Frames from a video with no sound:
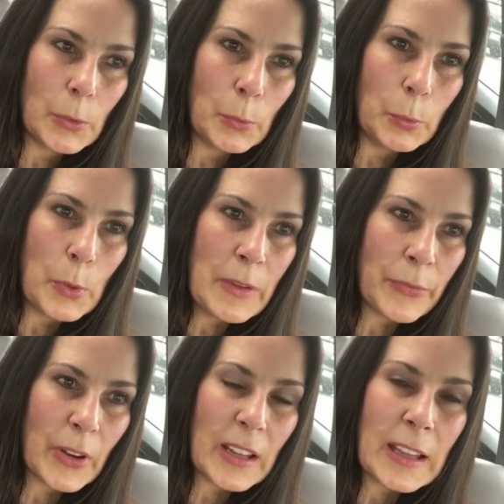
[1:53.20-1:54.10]
we
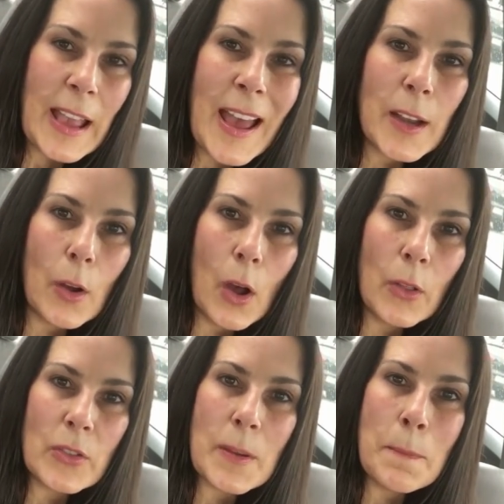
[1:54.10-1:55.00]
forget all
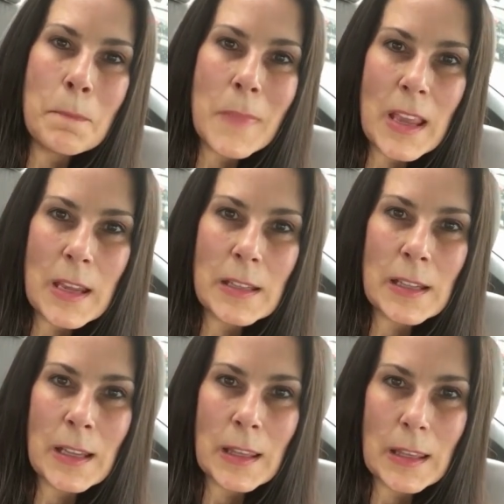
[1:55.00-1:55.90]
those
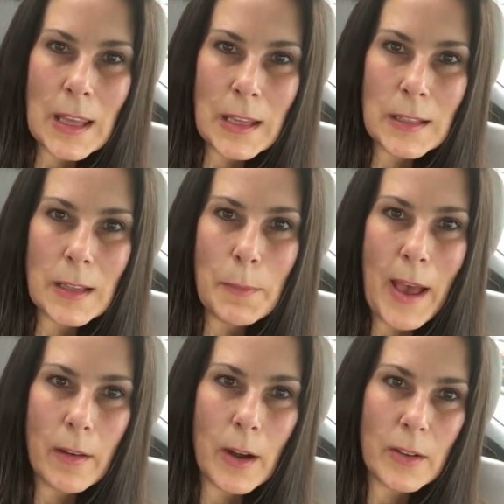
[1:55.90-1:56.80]
amazing things
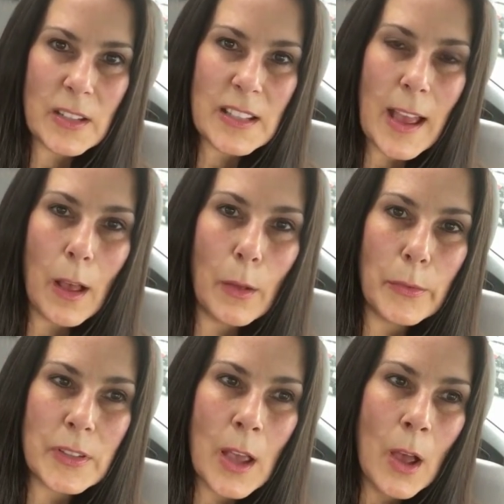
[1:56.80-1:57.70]
about
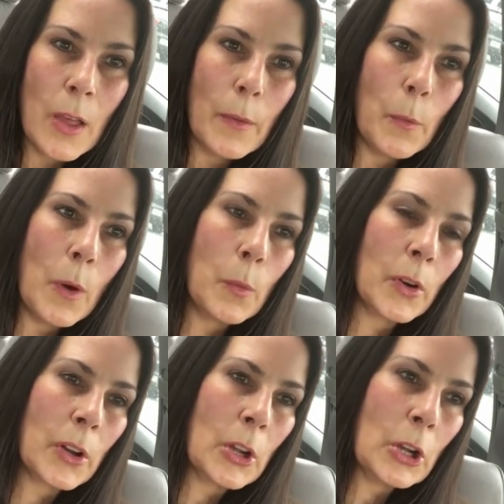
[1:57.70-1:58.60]
ourselves what
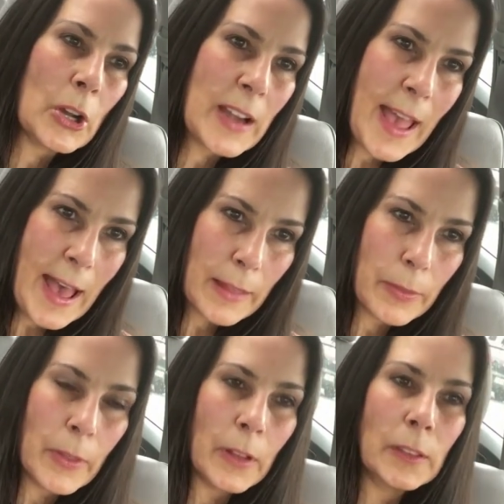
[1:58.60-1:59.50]
we're good at
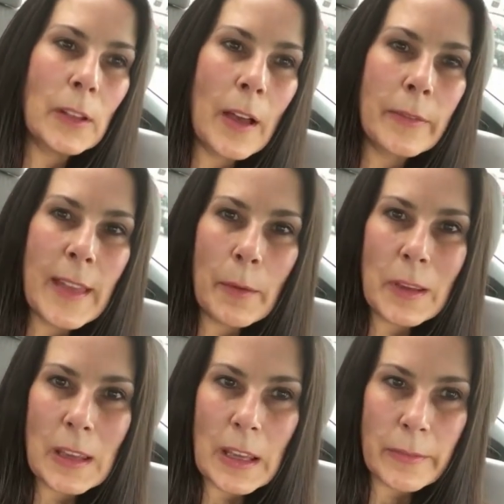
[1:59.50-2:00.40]
the love that
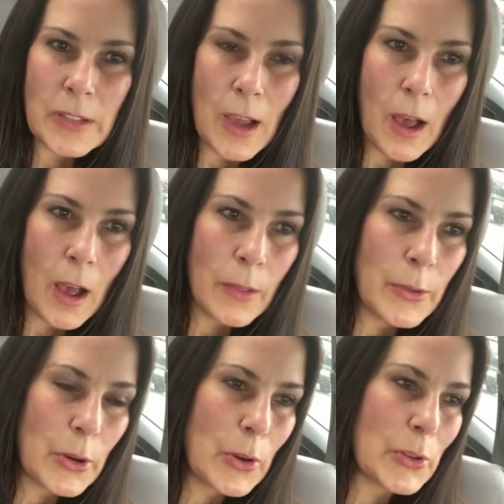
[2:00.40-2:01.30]
we give to
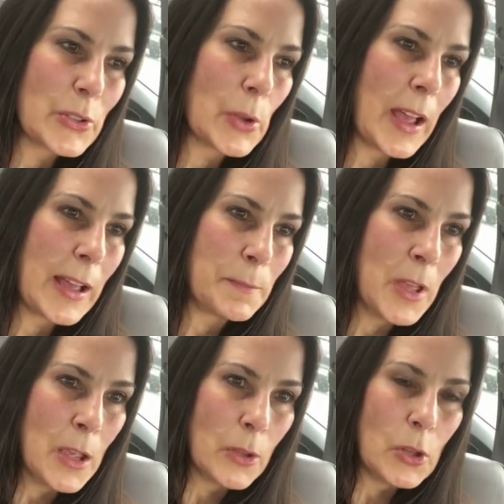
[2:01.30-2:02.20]
others um,
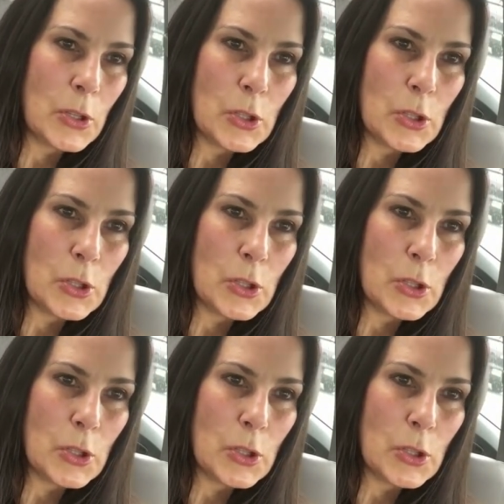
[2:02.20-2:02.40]
the